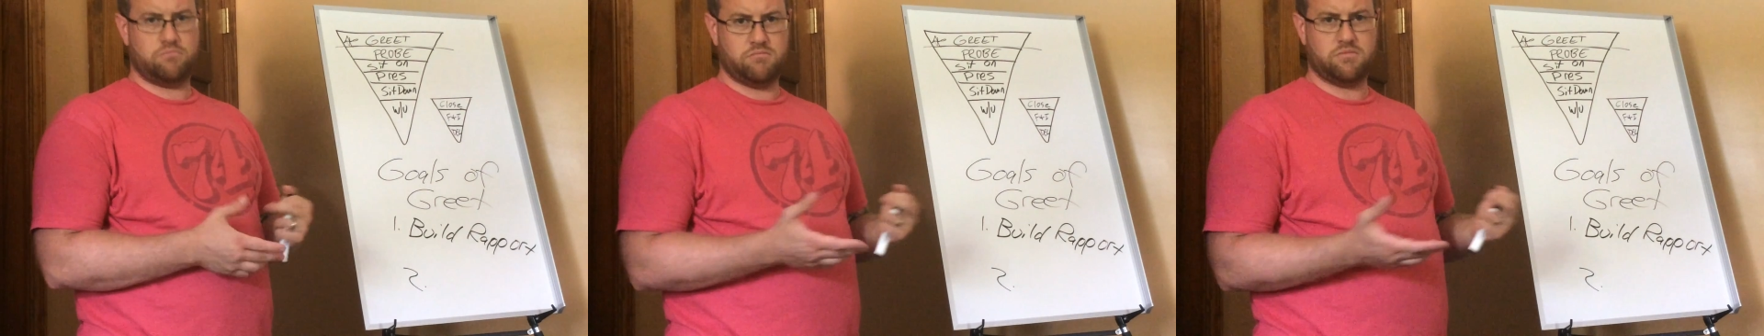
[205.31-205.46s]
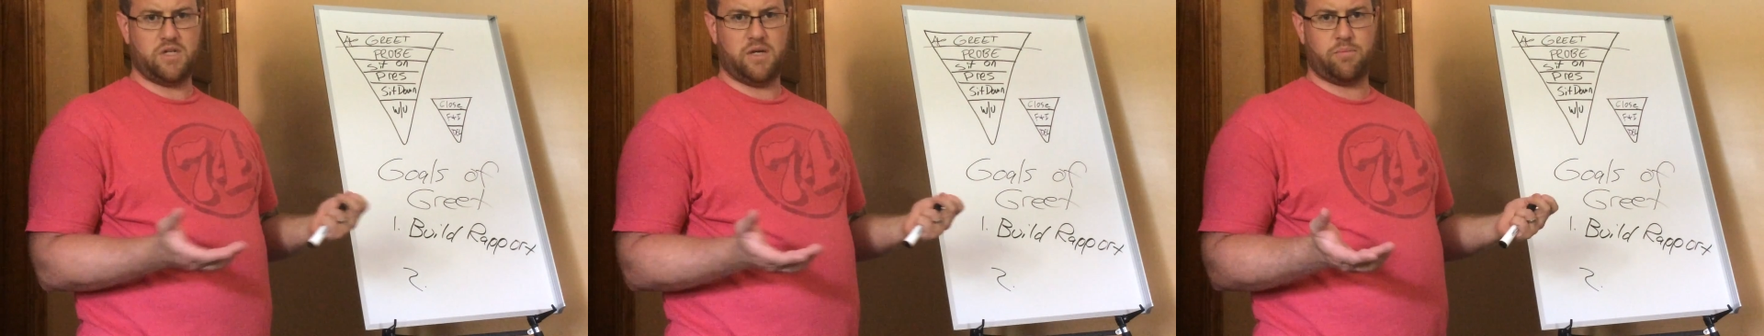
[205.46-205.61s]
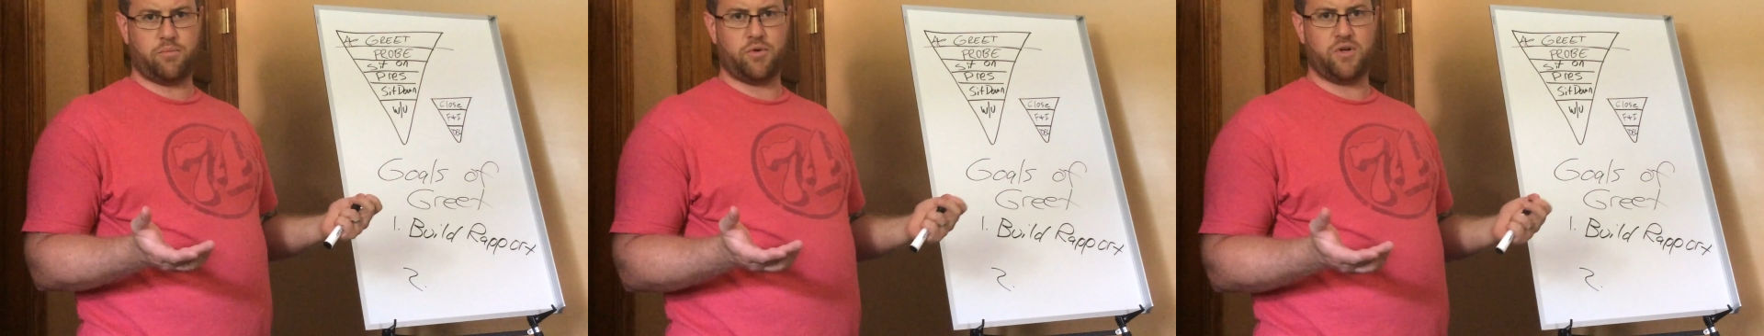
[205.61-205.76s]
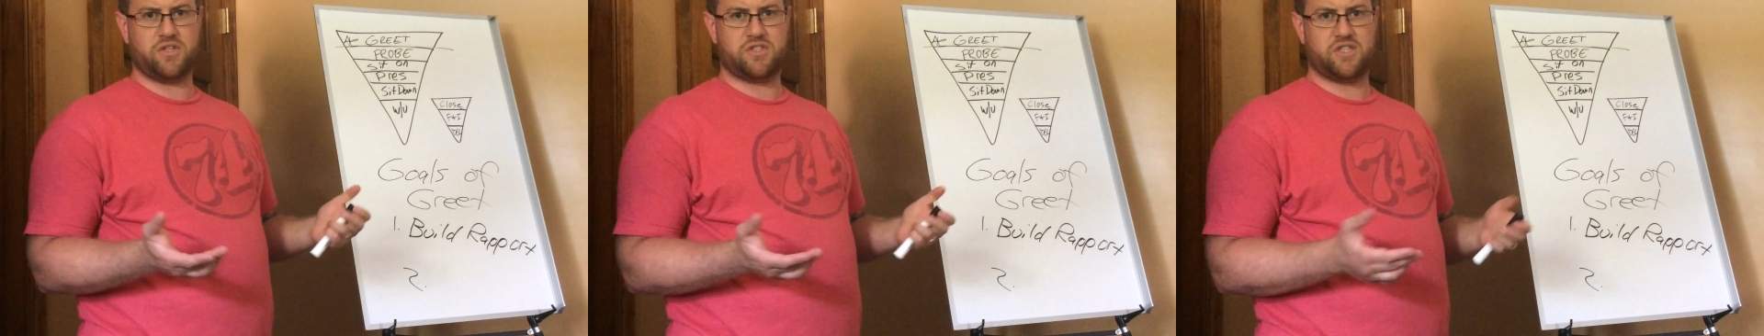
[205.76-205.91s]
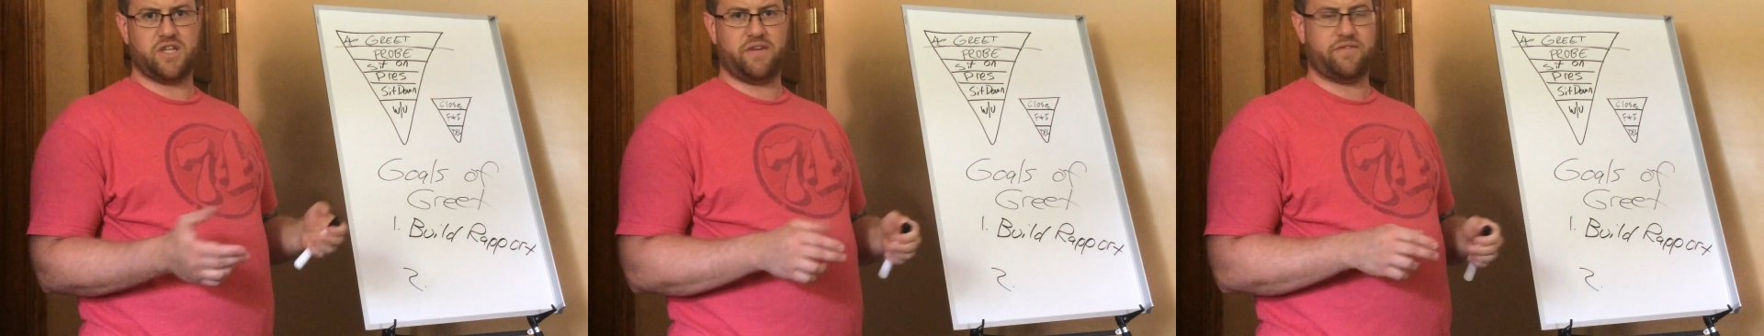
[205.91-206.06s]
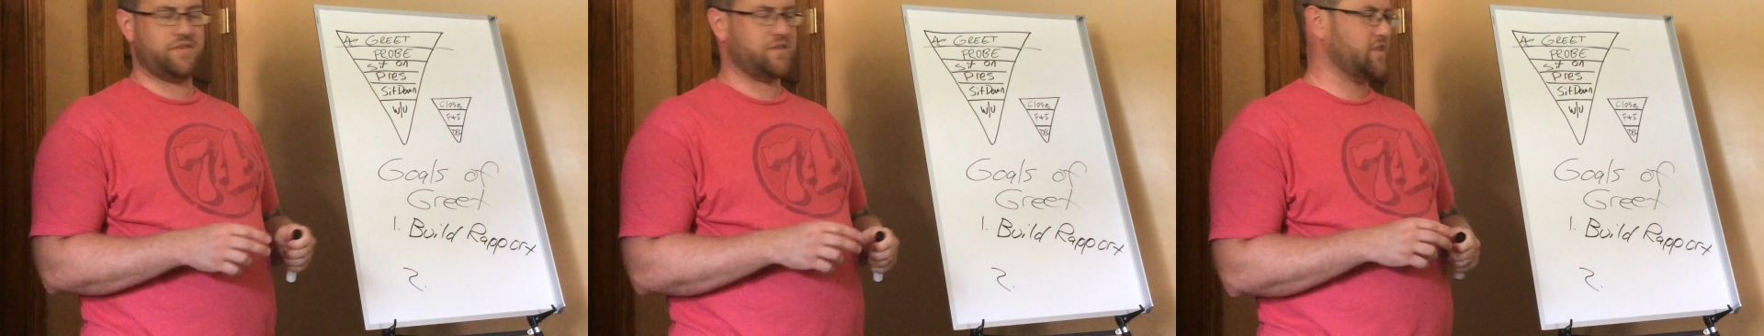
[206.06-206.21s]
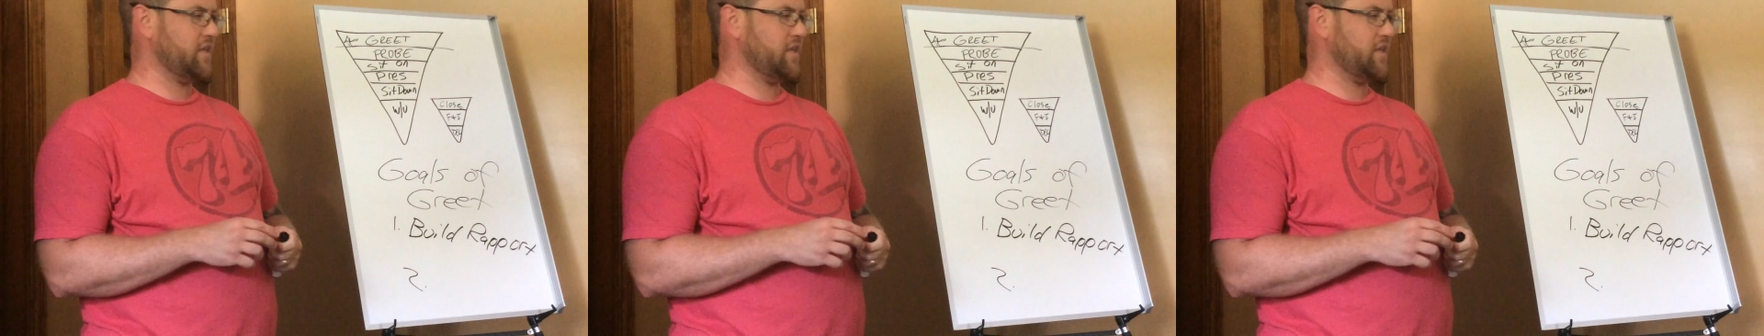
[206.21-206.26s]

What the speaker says: Is that a pretty safe